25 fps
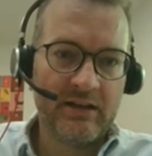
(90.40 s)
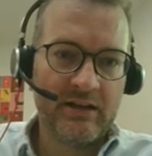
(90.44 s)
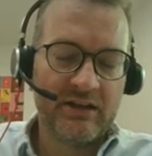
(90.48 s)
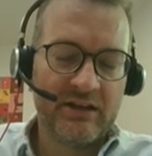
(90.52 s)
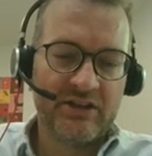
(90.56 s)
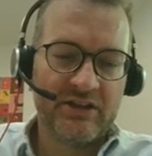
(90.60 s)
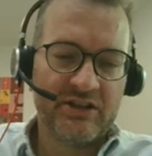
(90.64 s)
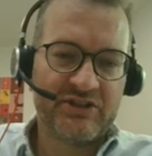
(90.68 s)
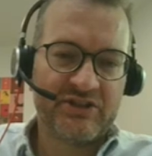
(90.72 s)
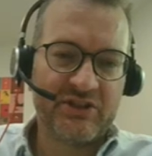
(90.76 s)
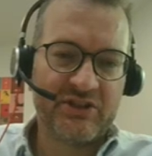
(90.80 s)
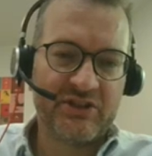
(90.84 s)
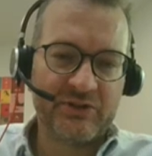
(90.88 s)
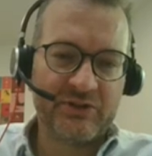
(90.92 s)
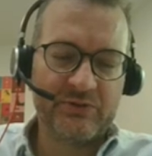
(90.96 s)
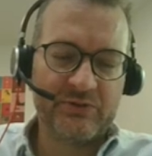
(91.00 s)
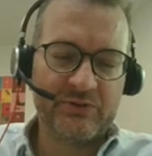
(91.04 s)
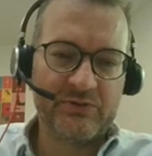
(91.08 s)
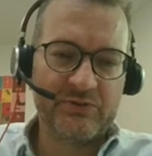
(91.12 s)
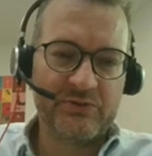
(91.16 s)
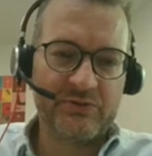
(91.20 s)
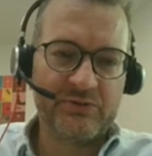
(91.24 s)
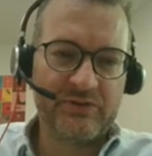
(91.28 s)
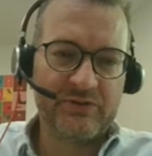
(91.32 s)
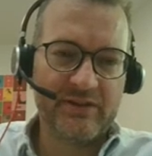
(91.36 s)

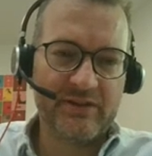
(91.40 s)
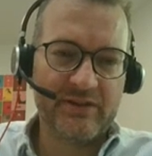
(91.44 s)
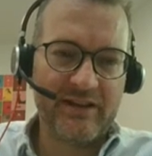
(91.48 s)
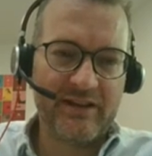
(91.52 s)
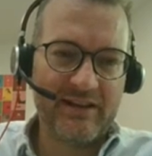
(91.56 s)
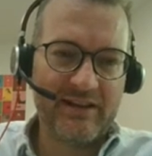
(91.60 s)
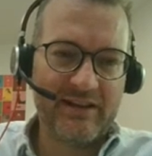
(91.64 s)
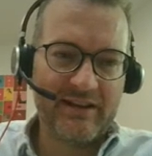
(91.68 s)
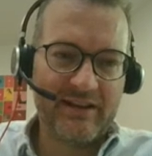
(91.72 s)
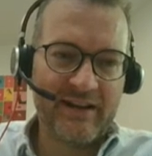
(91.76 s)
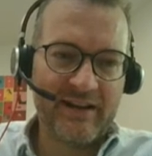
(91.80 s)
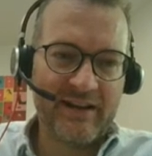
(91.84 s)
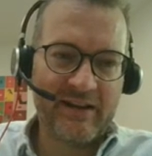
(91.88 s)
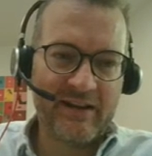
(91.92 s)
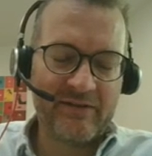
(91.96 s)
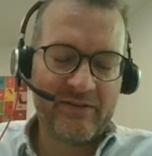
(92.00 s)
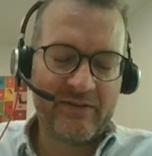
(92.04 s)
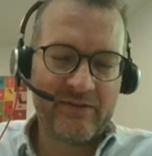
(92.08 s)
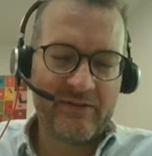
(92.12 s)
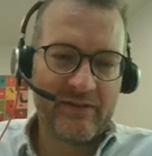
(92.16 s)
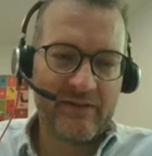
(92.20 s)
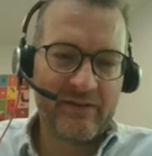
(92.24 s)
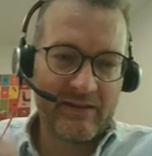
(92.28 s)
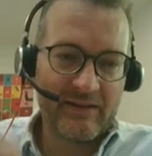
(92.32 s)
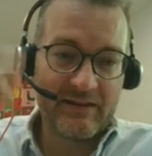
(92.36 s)
So
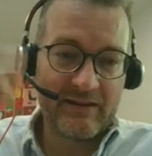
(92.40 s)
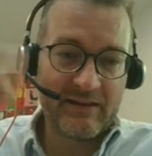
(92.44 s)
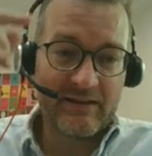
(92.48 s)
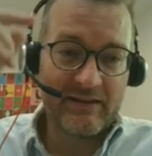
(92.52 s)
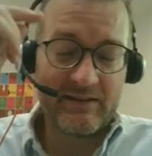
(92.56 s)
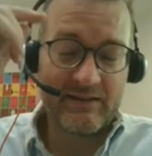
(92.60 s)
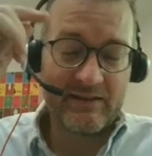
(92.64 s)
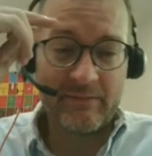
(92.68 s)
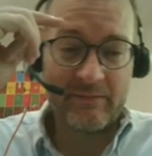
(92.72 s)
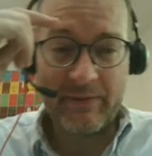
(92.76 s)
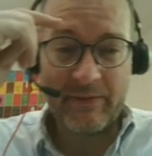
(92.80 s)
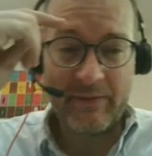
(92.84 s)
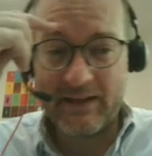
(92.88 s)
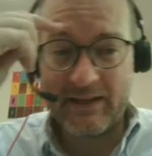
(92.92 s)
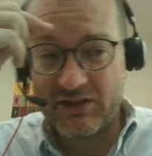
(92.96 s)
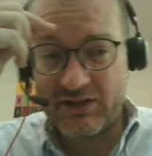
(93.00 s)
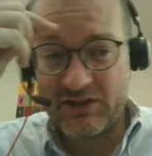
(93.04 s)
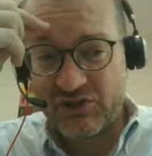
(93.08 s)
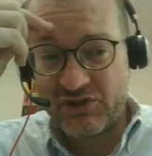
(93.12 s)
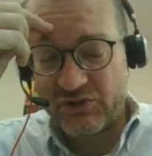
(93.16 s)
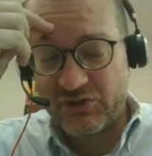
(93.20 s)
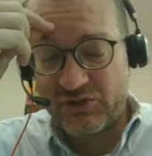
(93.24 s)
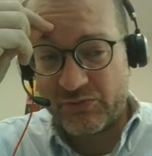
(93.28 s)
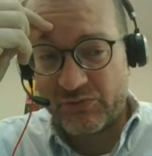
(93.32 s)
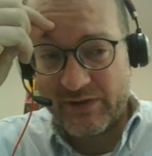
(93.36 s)
now the big
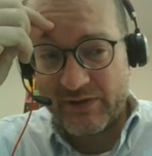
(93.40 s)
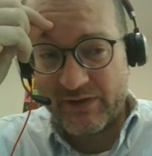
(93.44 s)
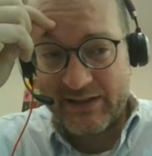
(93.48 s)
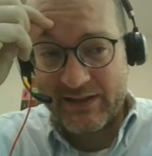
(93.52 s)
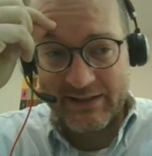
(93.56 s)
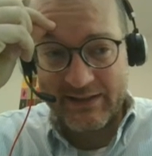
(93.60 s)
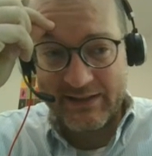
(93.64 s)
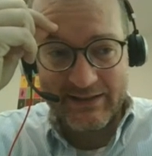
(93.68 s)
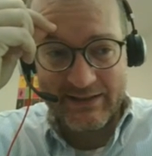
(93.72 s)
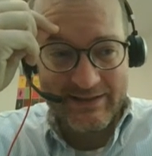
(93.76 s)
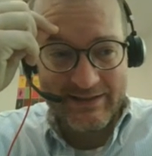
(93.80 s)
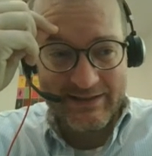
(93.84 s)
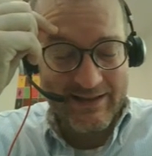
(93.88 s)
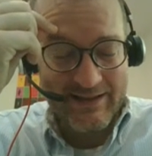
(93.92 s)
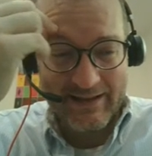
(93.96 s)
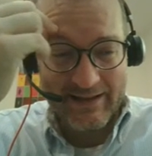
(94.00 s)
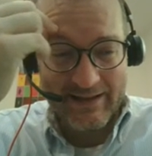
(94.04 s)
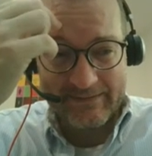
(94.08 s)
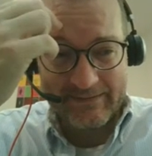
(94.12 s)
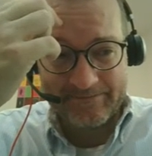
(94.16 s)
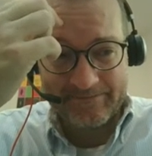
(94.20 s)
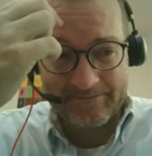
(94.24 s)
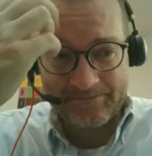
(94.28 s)
issue really is that